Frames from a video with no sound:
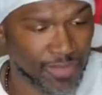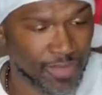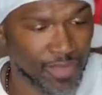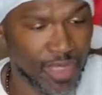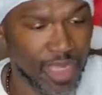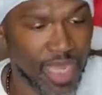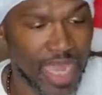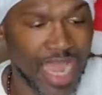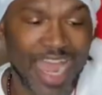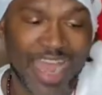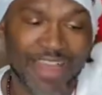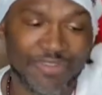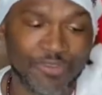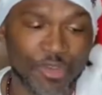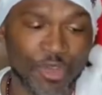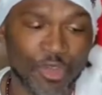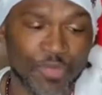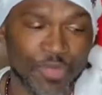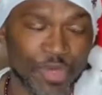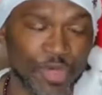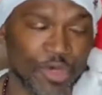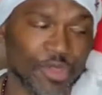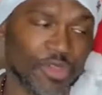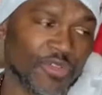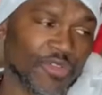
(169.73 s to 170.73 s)
After you
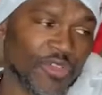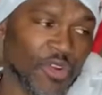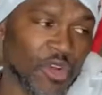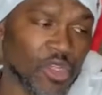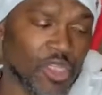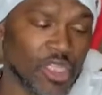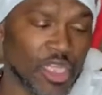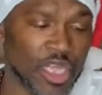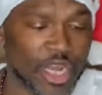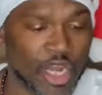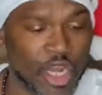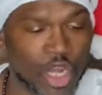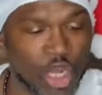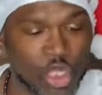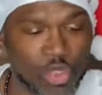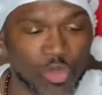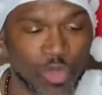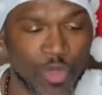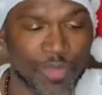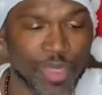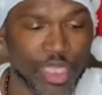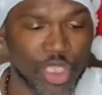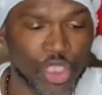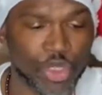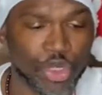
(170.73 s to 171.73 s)
peel the first layer, you always want to
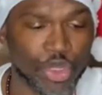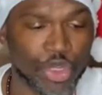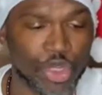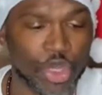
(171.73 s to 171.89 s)
make sure you go